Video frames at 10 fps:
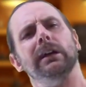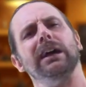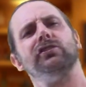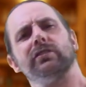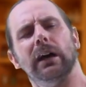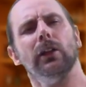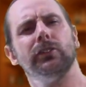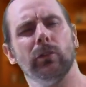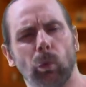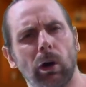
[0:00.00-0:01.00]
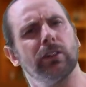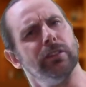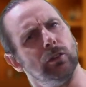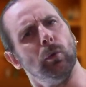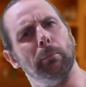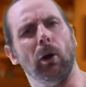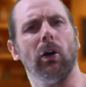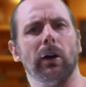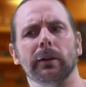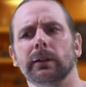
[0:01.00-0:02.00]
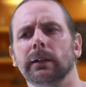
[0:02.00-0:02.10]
A skeleton walks into a bar